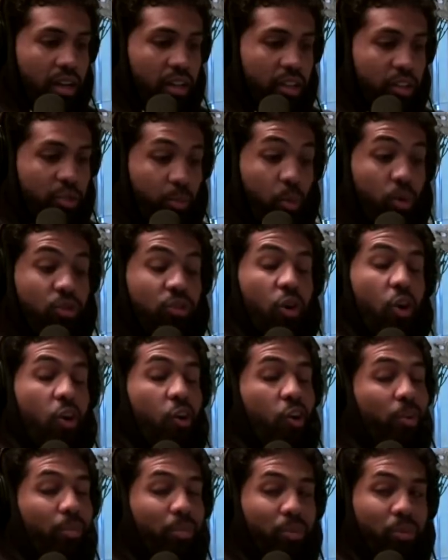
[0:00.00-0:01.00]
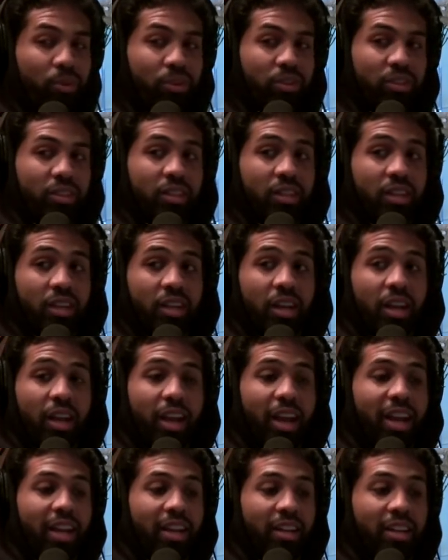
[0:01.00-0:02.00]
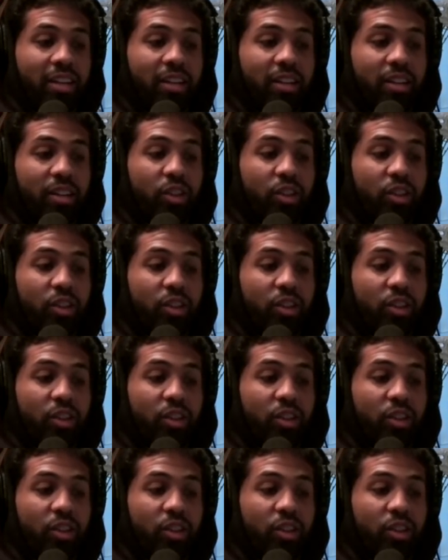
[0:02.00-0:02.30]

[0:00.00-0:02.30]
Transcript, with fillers: sports are important, and